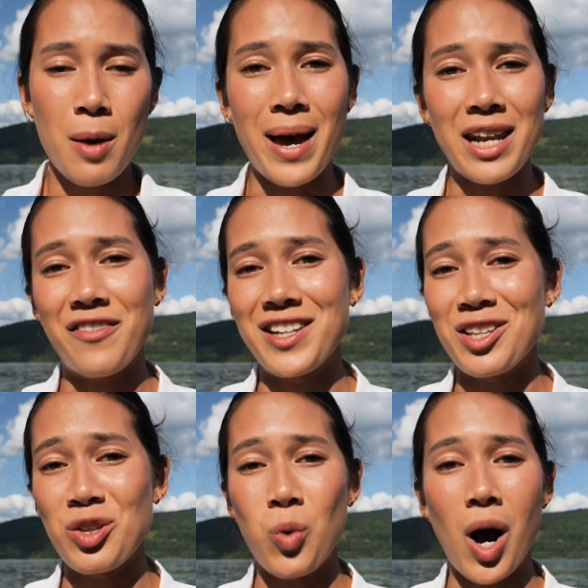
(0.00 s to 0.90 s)

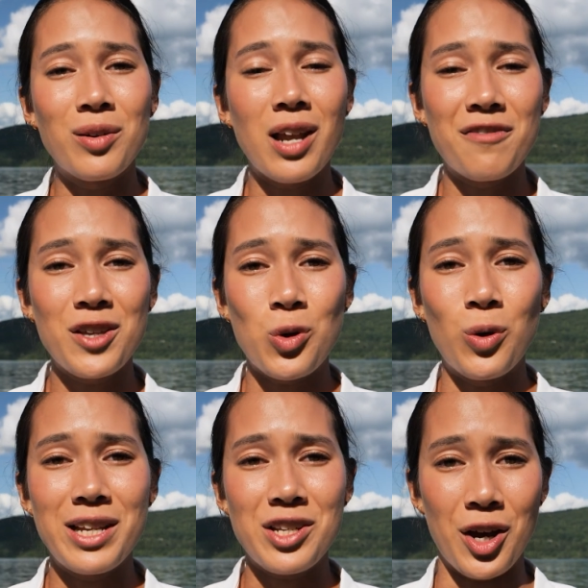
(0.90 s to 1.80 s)
benefiting the wildlife that
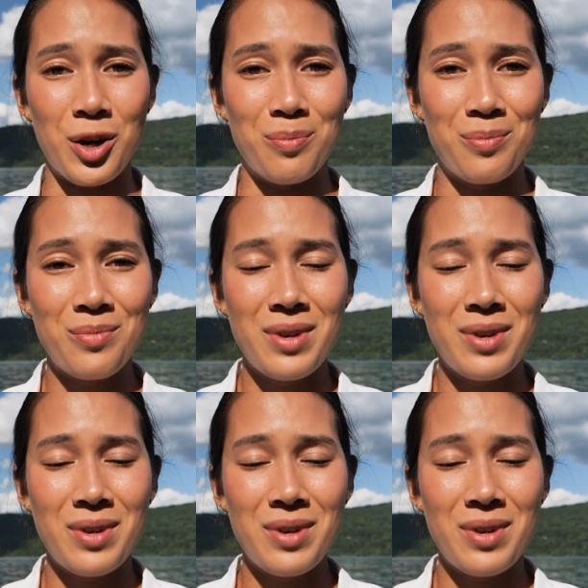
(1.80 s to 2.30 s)
call it home